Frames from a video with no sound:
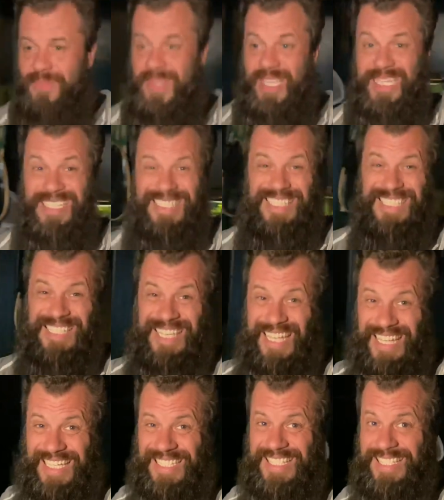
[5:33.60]
in the
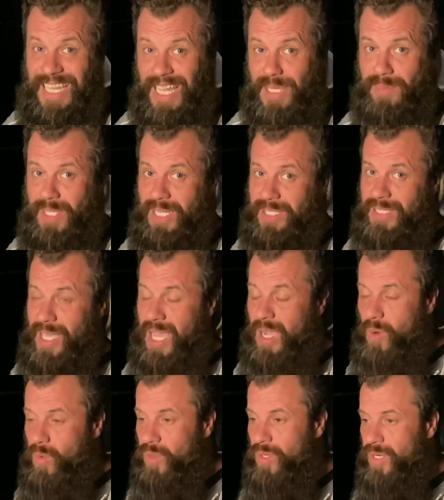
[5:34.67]
days, times like now,
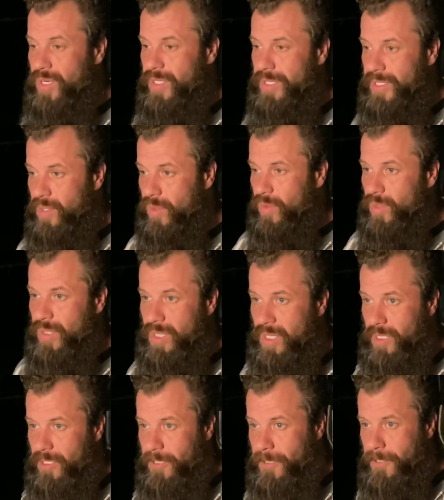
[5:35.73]
where, you know,
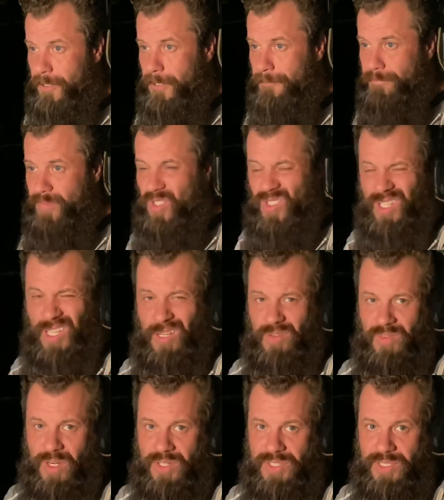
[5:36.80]
there's a lot of
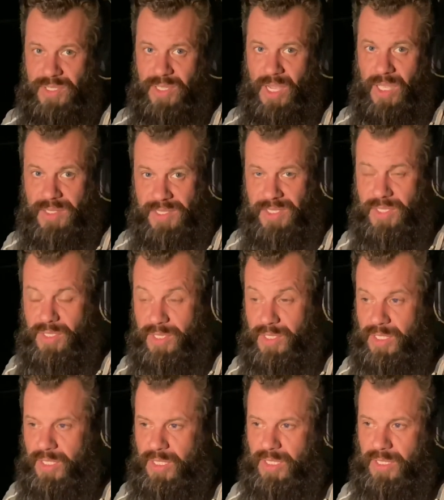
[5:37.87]
uncertainty
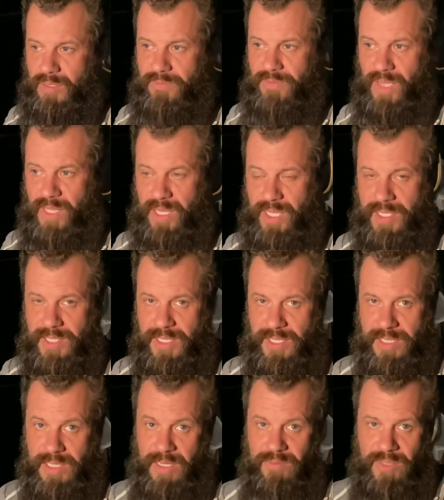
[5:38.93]
in the finances
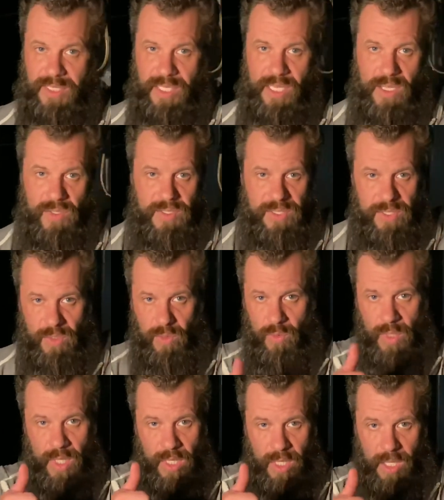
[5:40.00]
and everything else. So
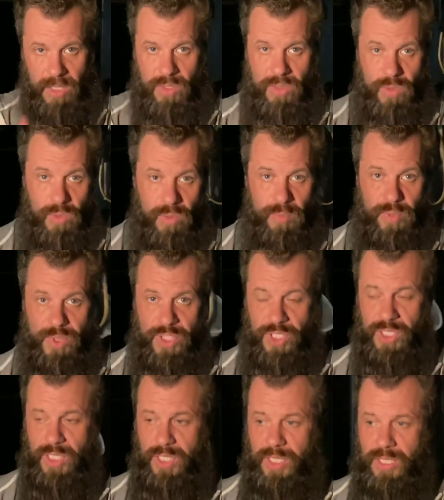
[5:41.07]
I do
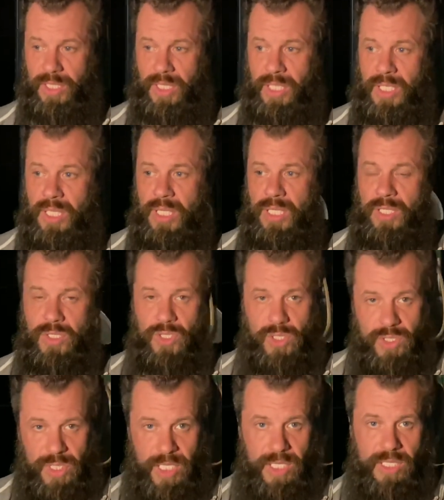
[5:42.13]
appreciate it. Just
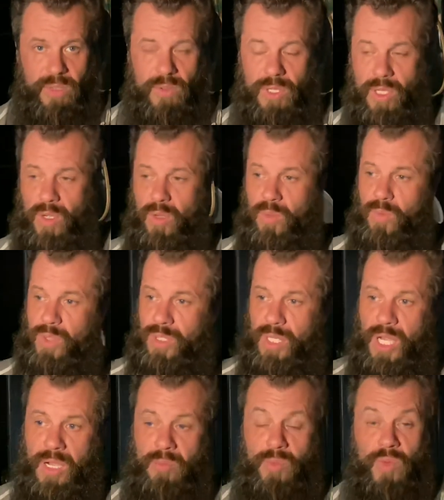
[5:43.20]
letting you know, we're
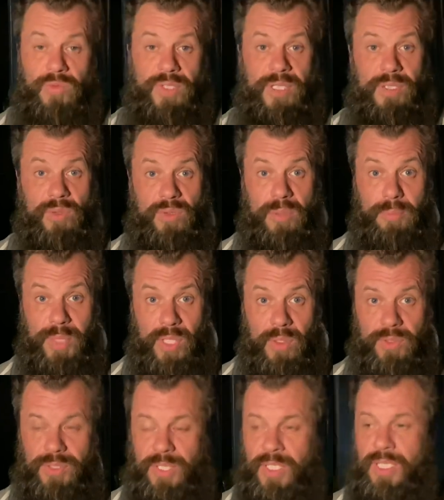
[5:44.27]
now moving into the build.
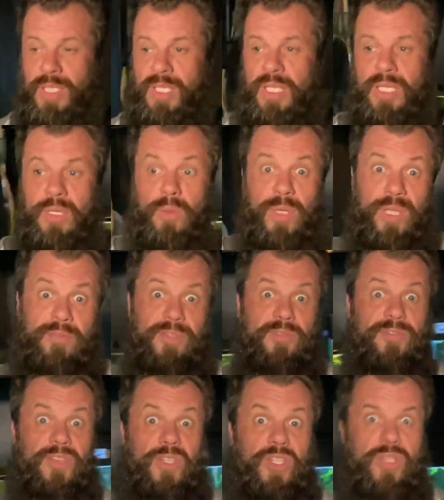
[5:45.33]
We have the
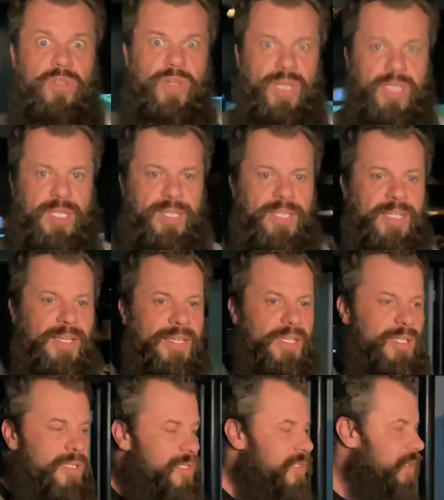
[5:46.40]
fish already,
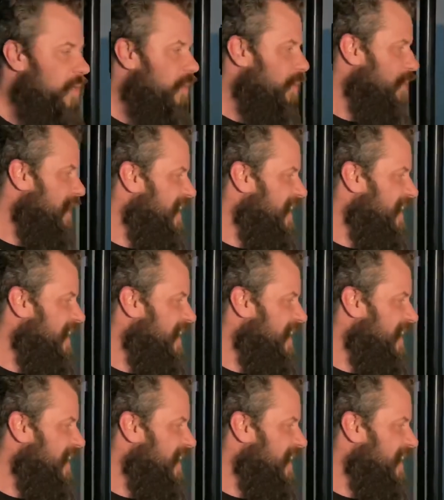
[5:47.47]
so